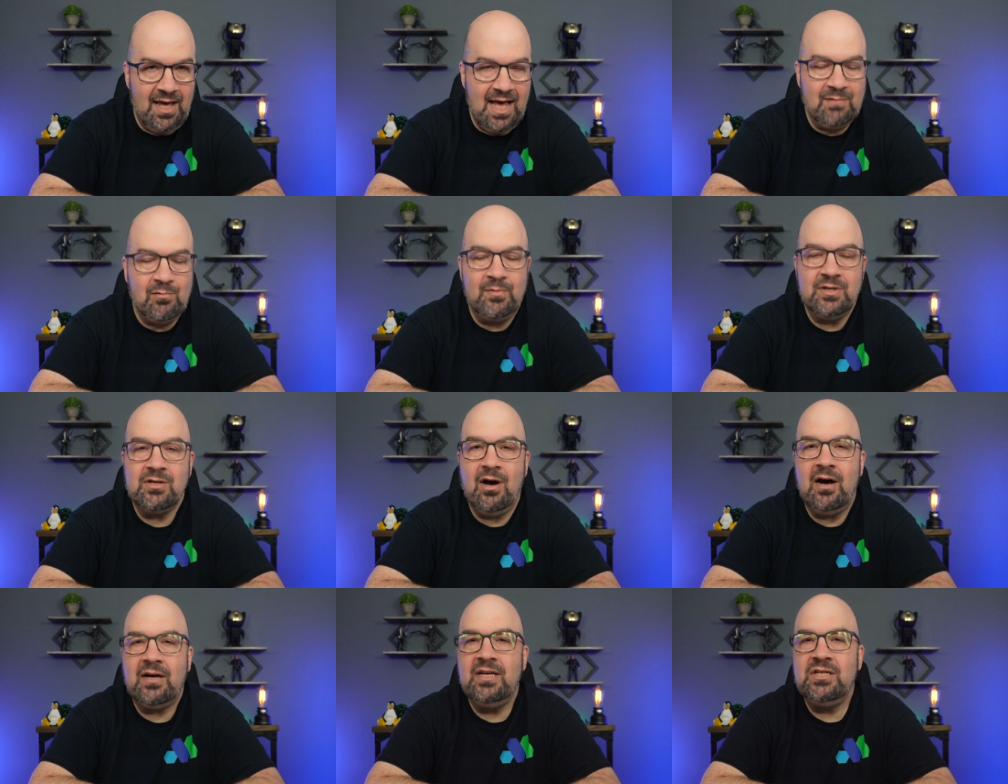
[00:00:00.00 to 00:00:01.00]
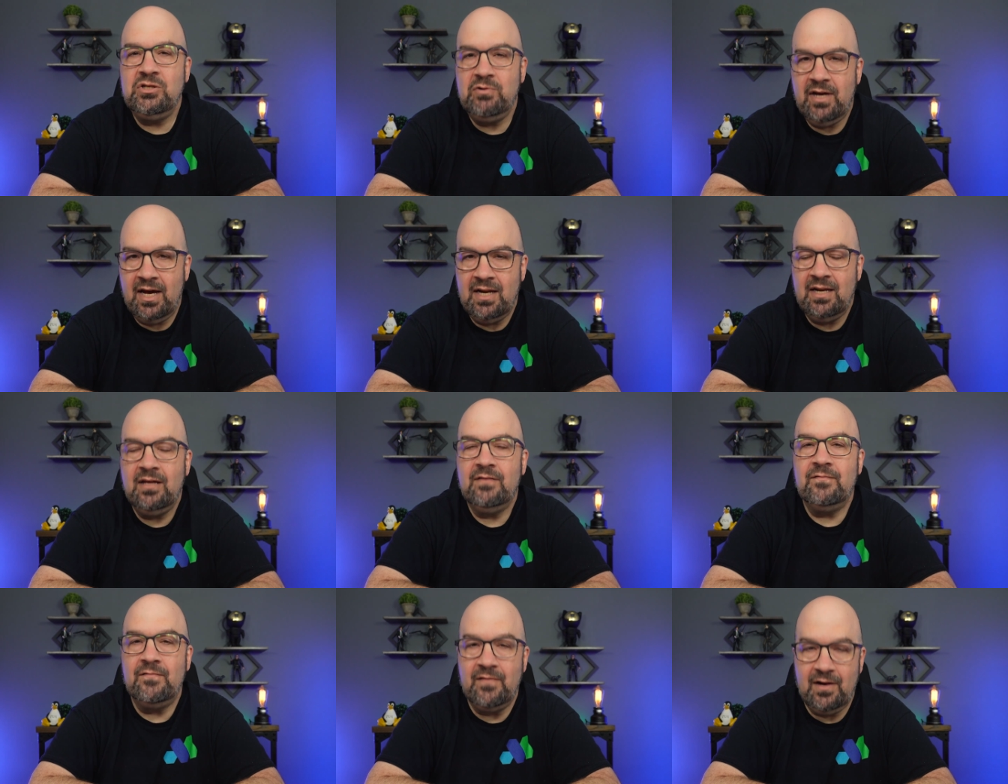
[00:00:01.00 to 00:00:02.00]
and we'll be talking to you again
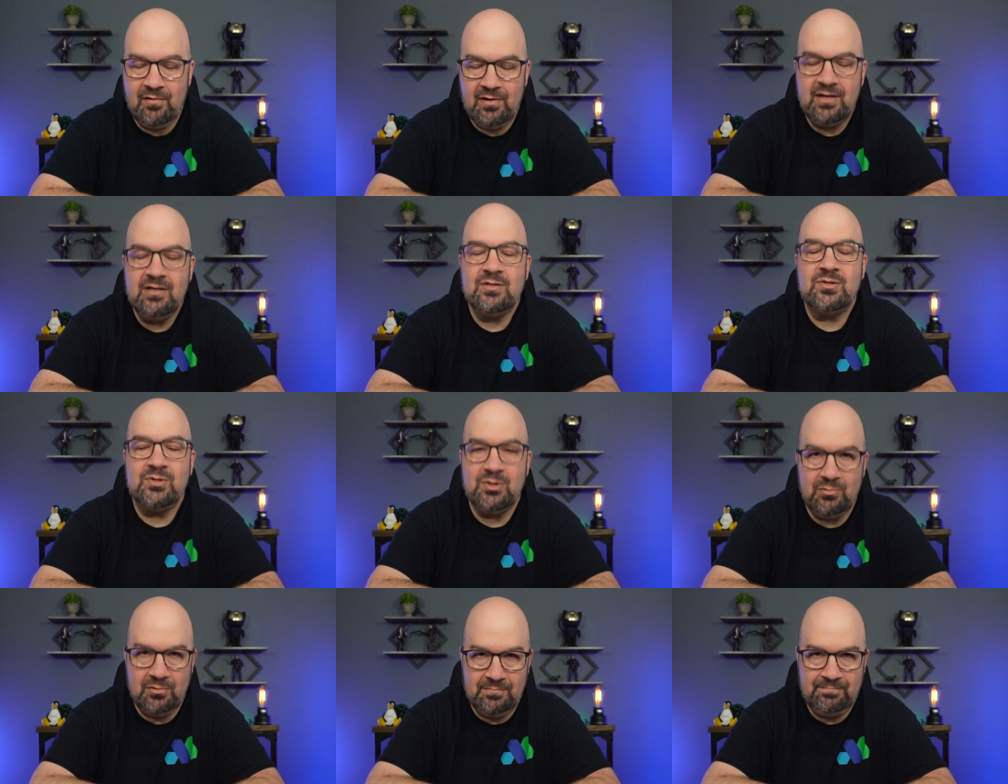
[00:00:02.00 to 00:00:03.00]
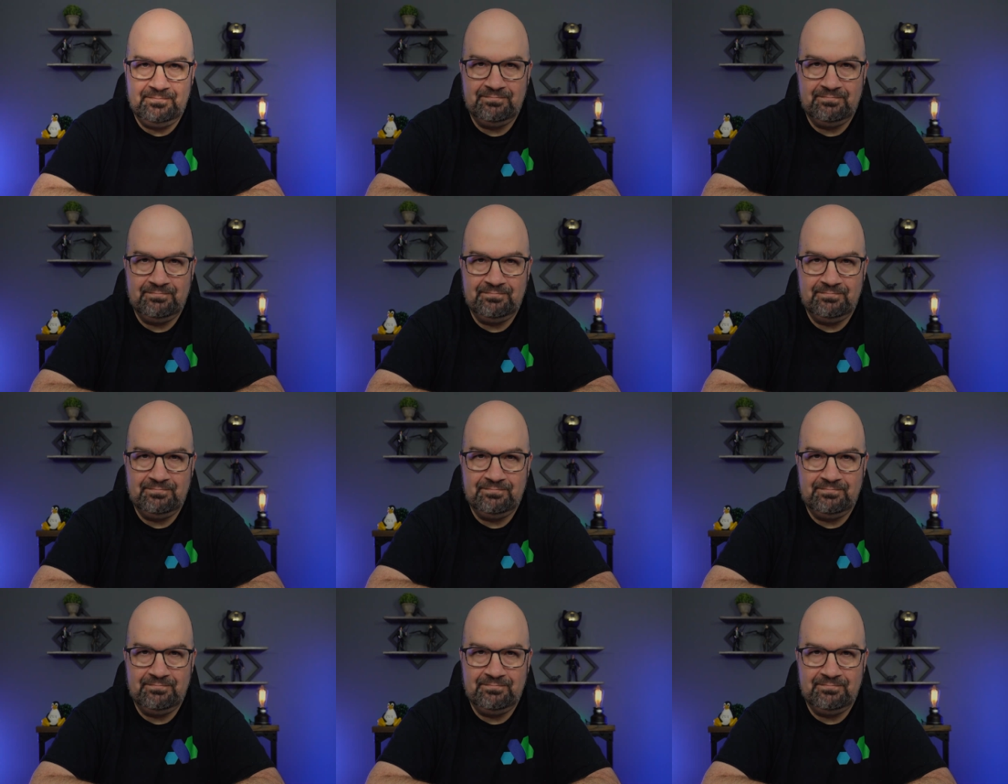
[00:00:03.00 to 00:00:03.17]
very soon.